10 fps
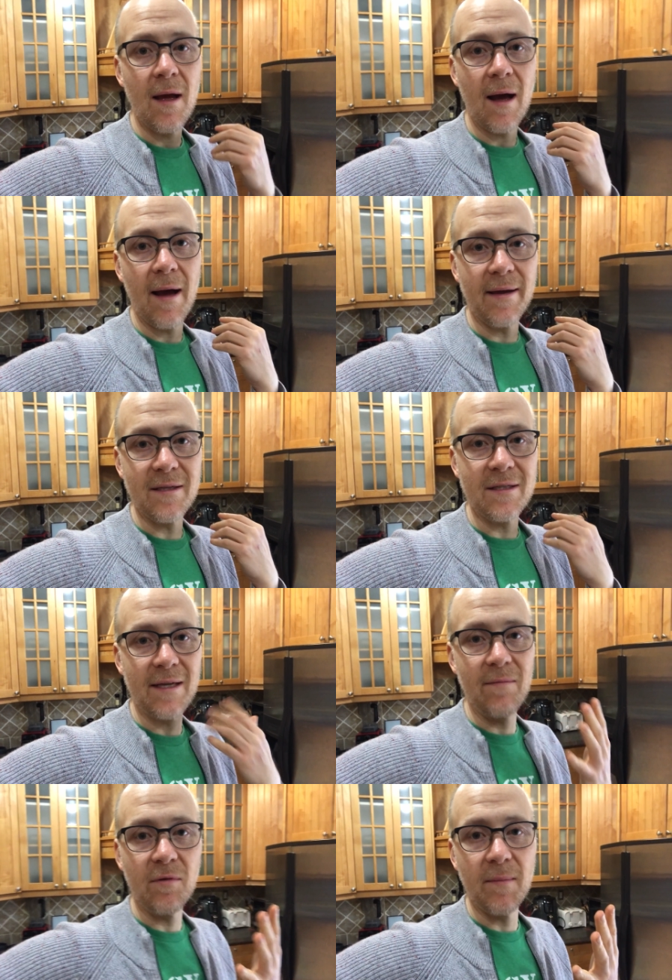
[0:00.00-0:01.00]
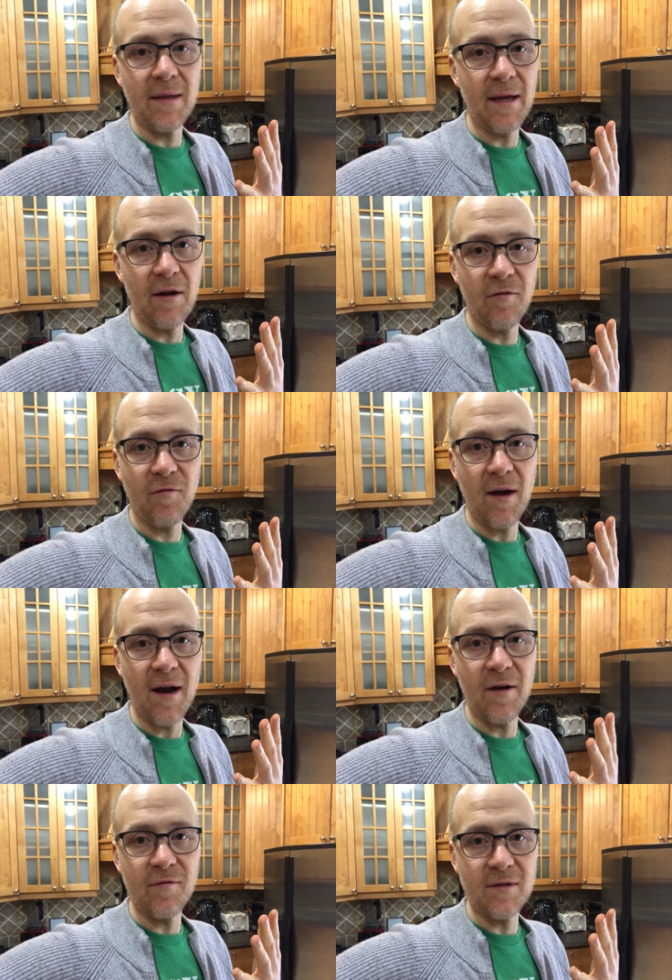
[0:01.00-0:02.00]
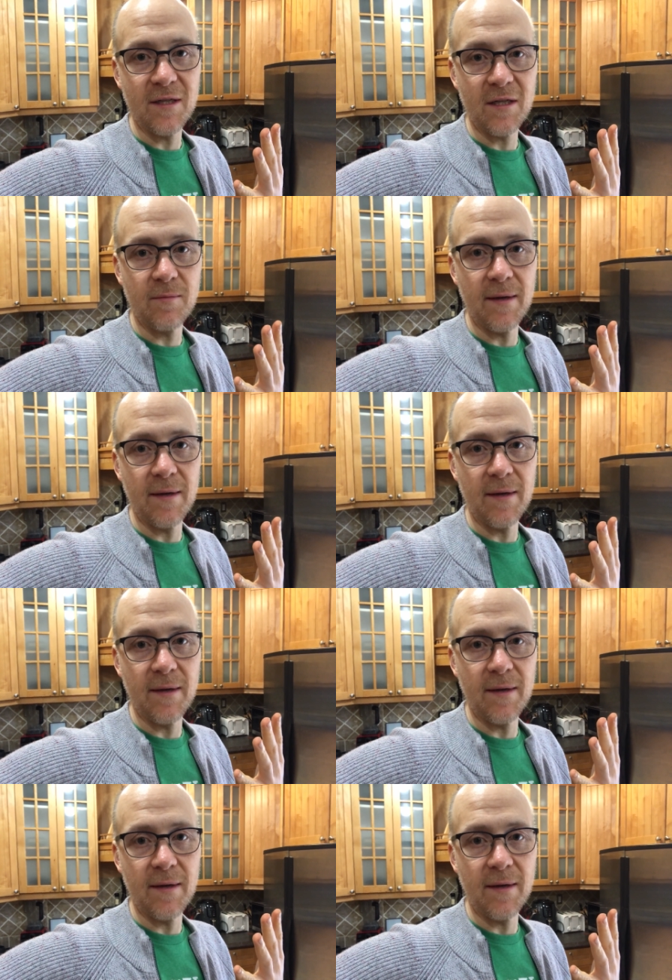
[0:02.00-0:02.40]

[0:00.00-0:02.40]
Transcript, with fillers: I steamed them in the air fryer for 6